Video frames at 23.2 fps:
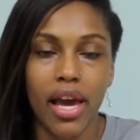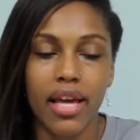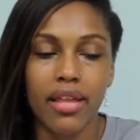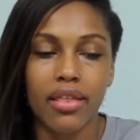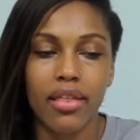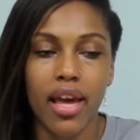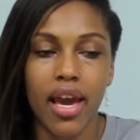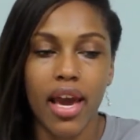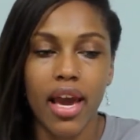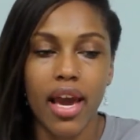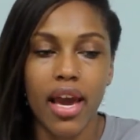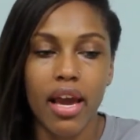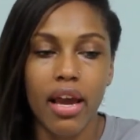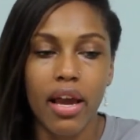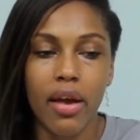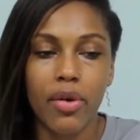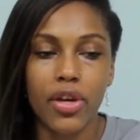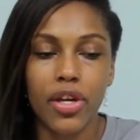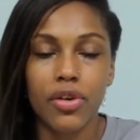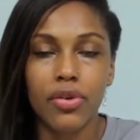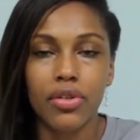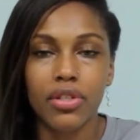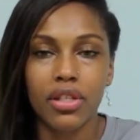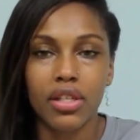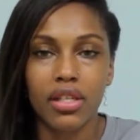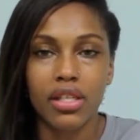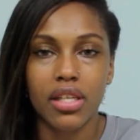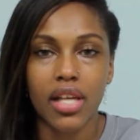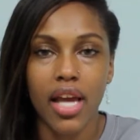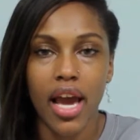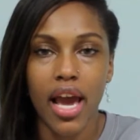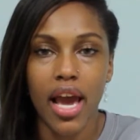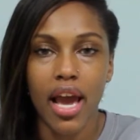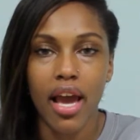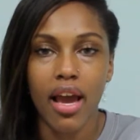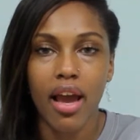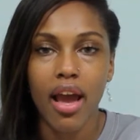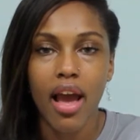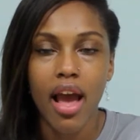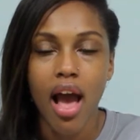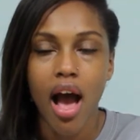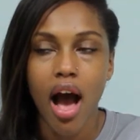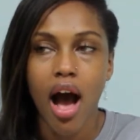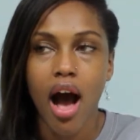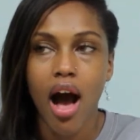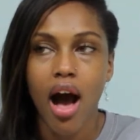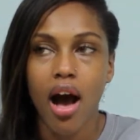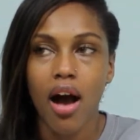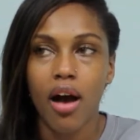Like they used to say